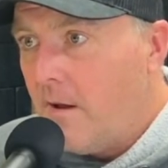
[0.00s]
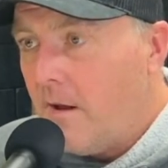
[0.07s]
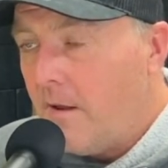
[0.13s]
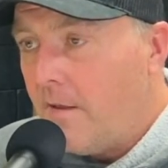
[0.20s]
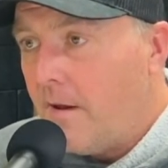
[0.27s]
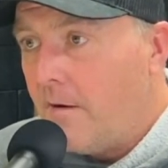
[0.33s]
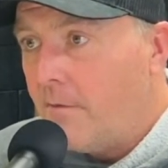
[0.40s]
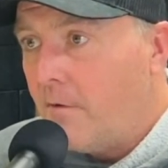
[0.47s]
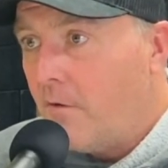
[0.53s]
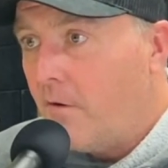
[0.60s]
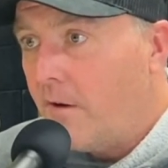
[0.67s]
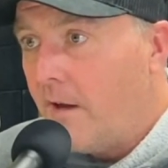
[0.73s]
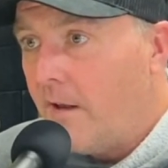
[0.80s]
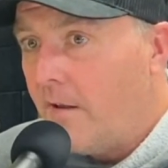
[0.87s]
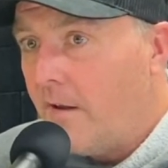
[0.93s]
And then if you
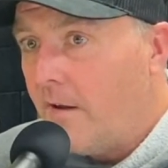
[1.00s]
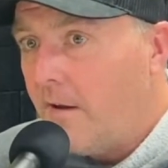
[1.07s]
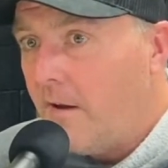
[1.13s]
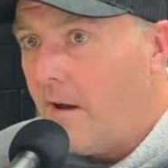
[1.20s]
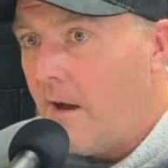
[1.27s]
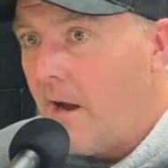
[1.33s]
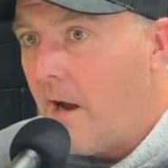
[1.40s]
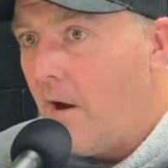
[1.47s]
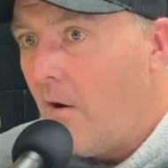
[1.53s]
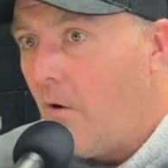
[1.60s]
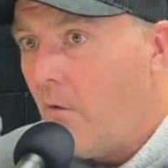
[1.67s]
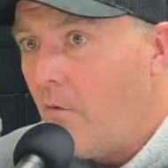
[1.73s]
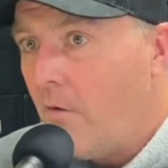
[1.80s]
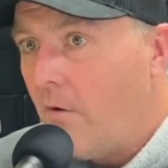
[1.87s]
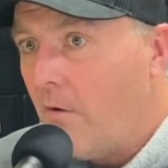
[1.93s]
look at like
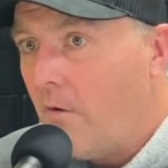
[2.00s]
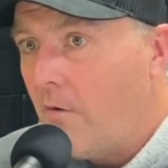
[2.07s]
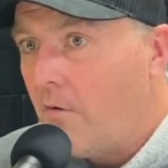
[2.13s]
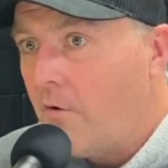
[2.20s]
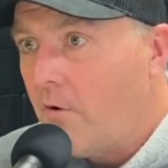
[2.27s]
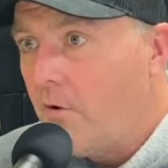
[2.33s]
how they're